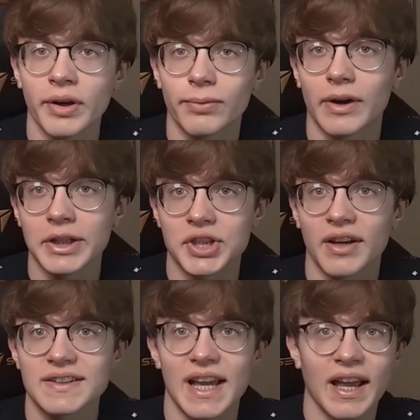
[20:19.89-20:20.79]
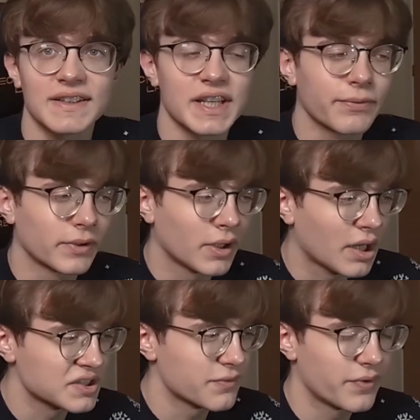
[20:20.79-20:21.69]
franchise has a
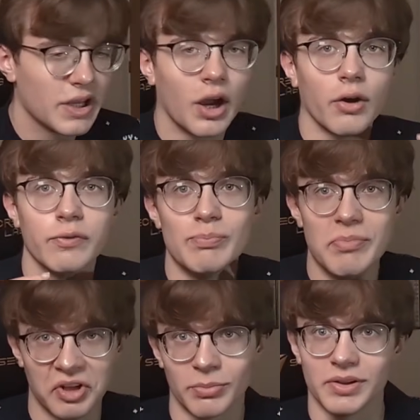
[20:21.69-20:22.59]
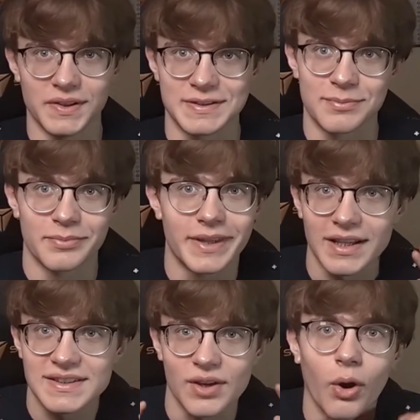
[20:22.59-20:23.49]
philosophy of minimalism.
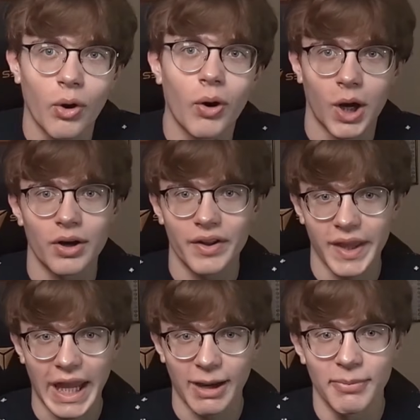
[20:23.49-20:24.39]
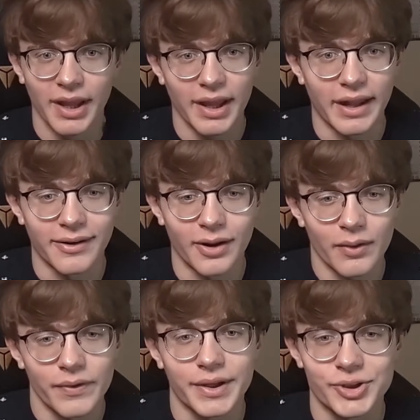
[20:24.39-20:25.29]
That's the whole art of the game, and
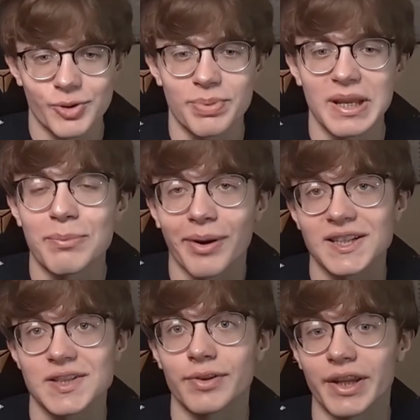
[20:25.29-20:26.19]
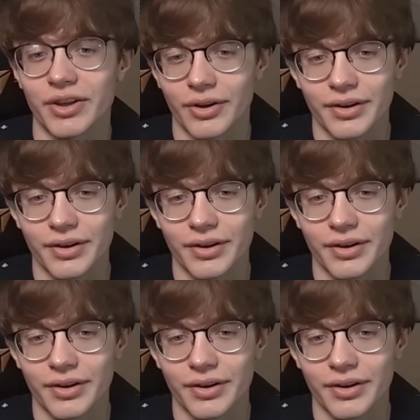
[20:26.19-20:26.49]
nothing should be impressively good.